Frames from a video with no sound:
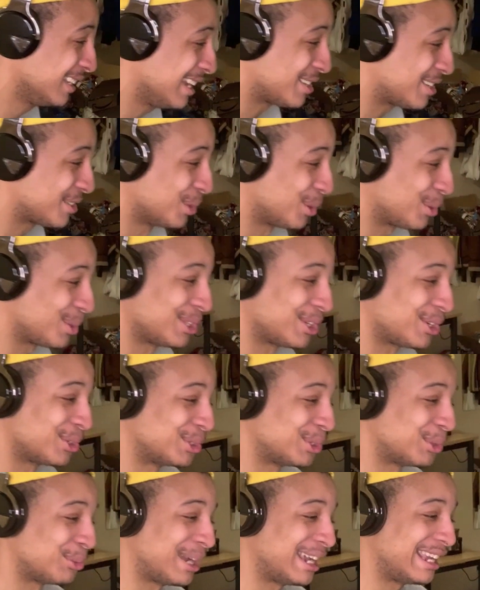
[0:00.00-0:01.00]
it's not going to
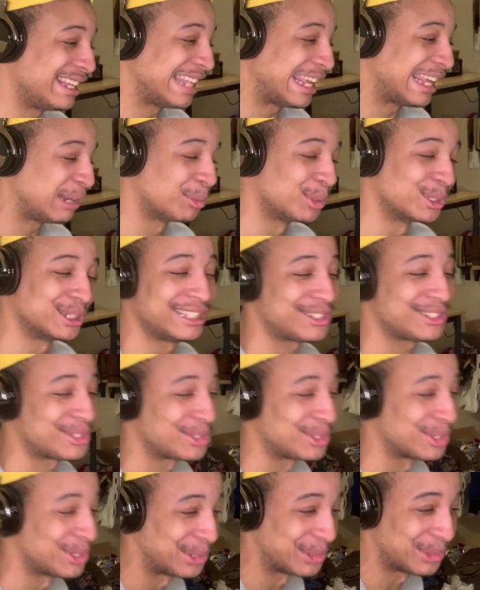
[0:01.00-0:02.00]
go the way they want it
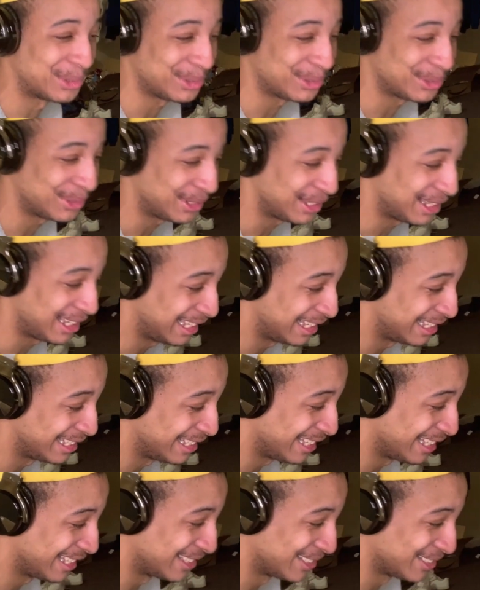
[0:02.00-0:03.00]
to go
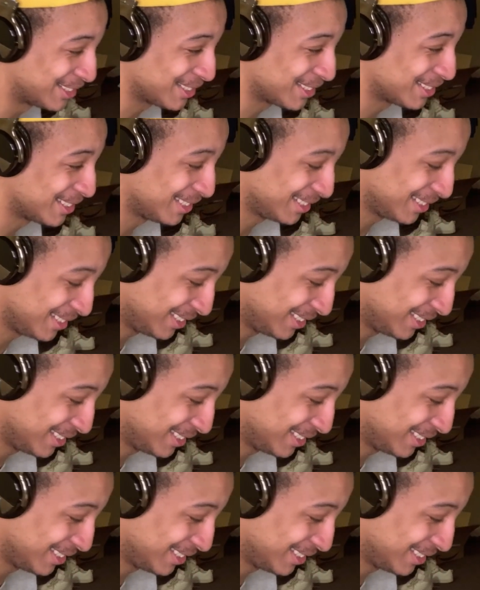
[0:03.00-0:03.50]
in the end.